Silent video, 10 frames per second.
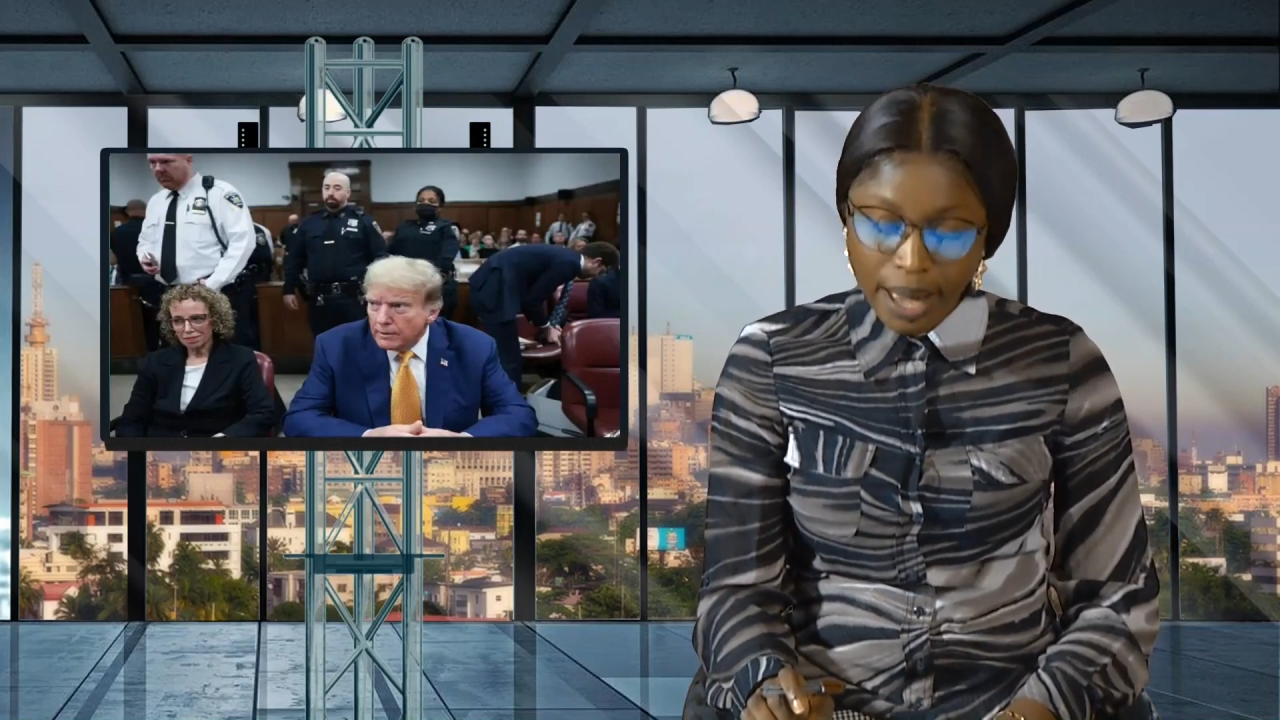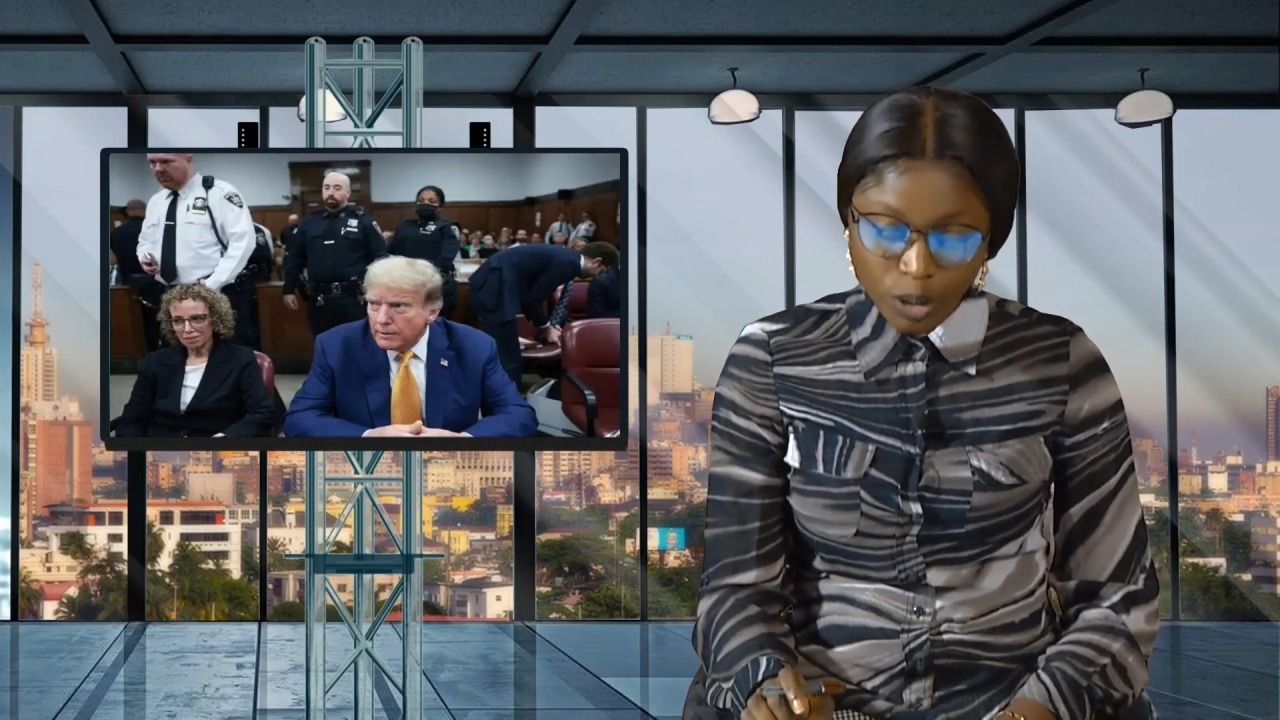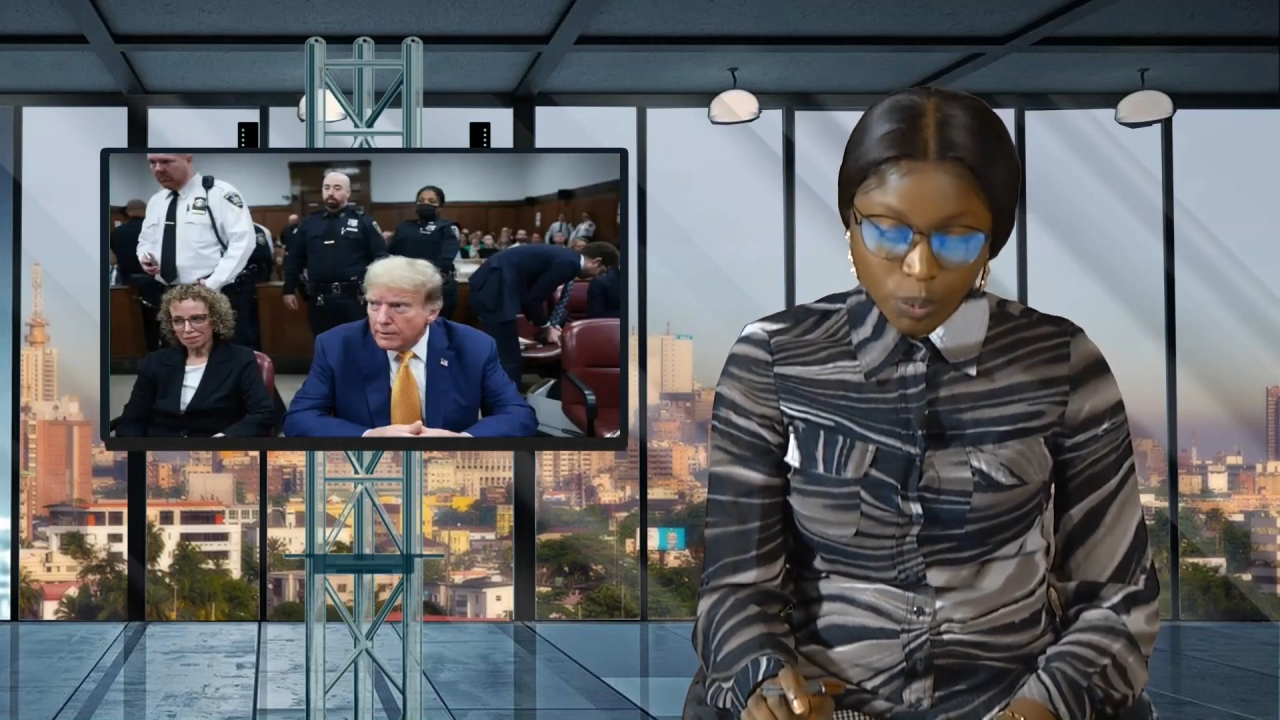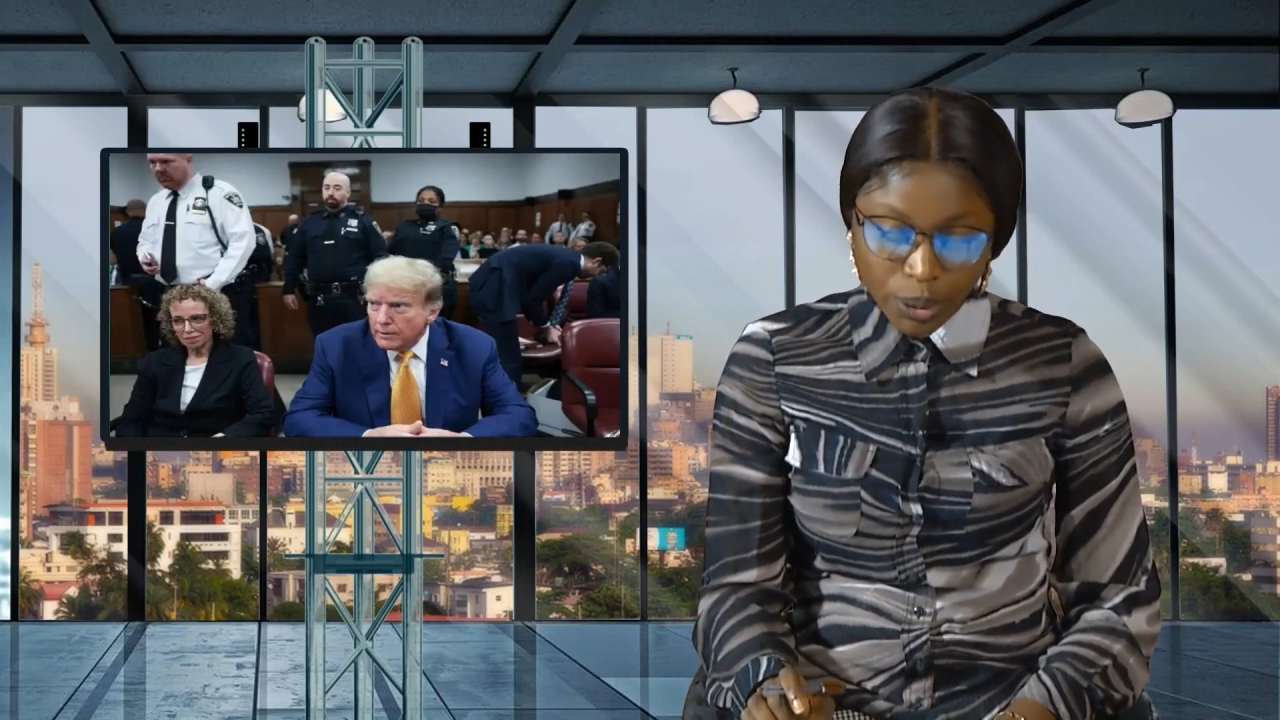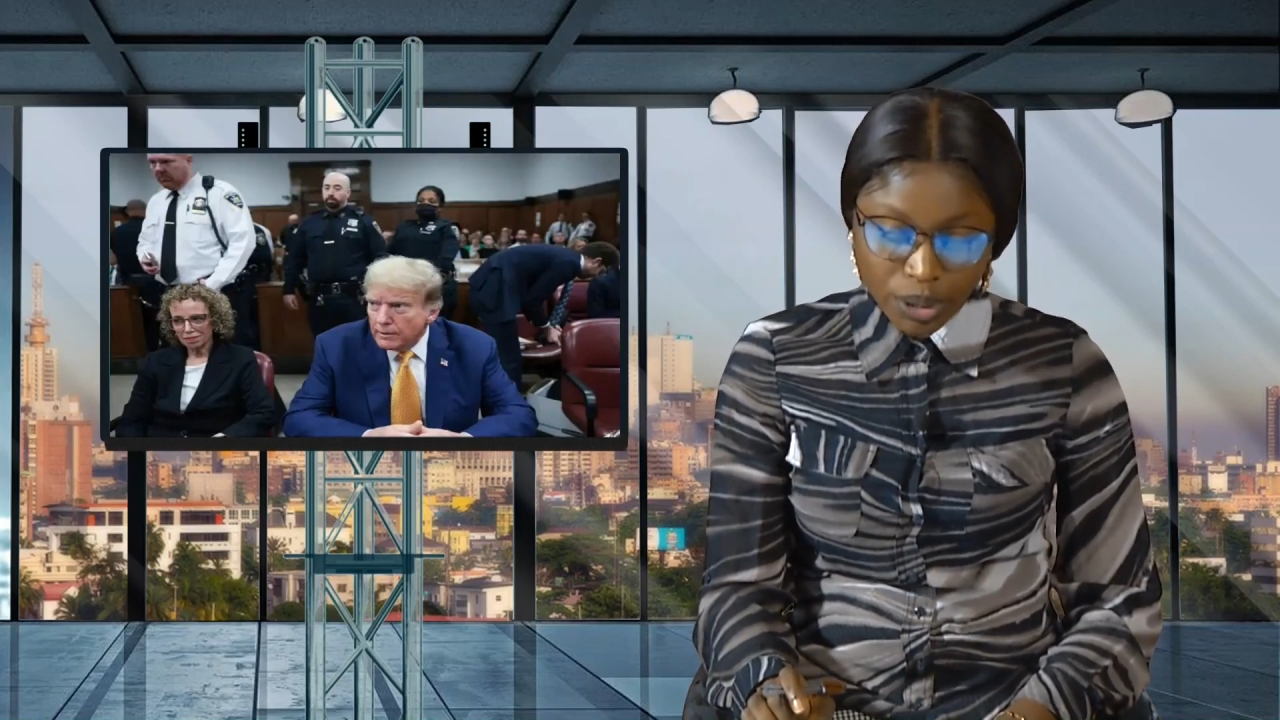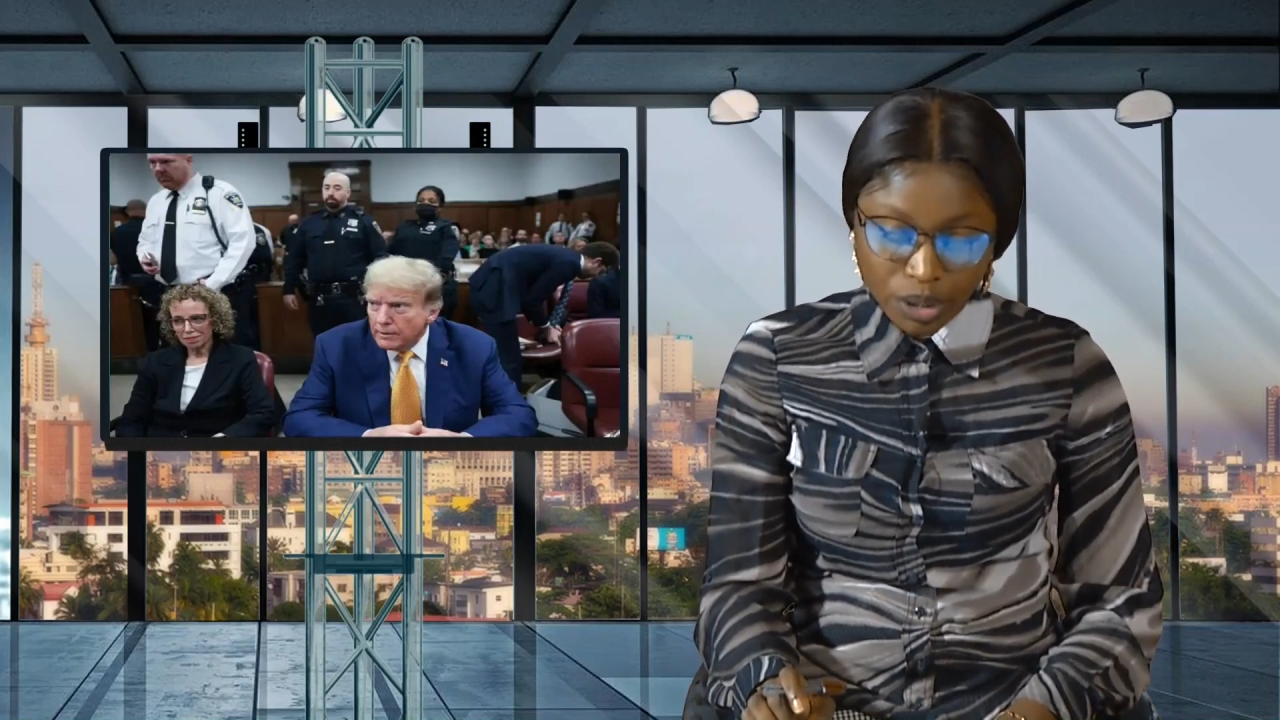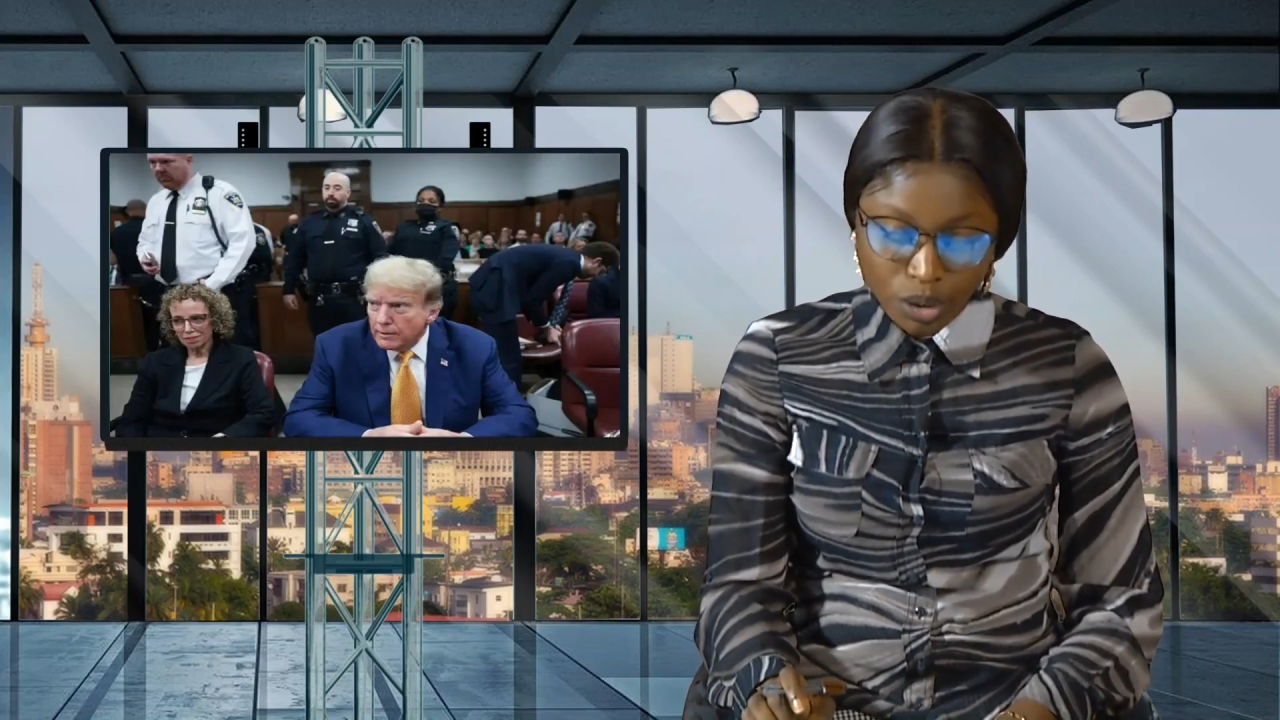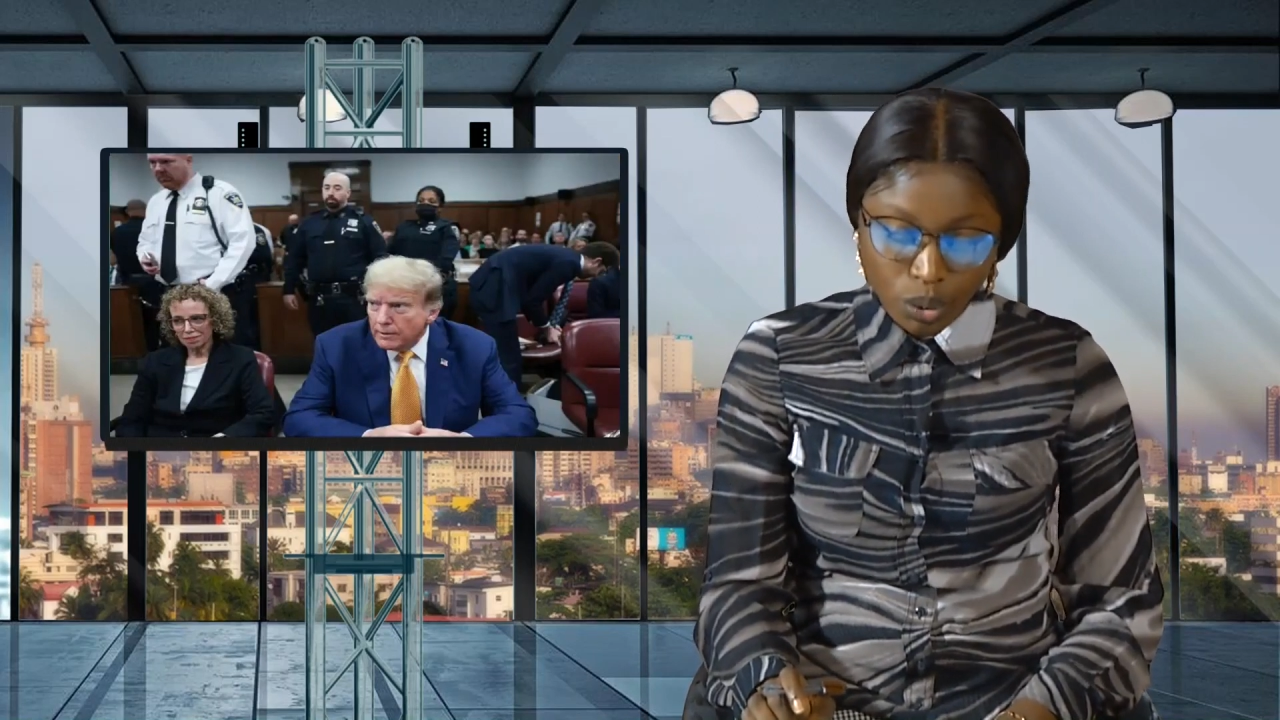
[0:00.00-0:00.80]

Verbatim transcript: expressing